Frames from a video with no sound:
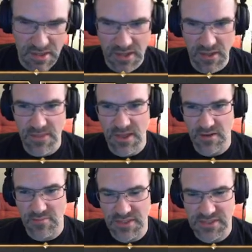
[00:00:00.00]
And then
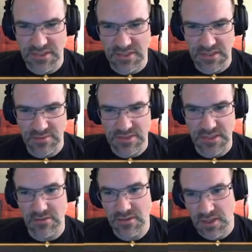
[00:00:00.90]
basically I was
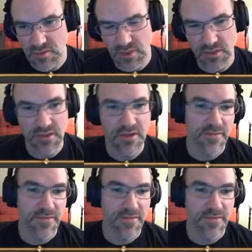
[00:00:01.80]
like, okay, well,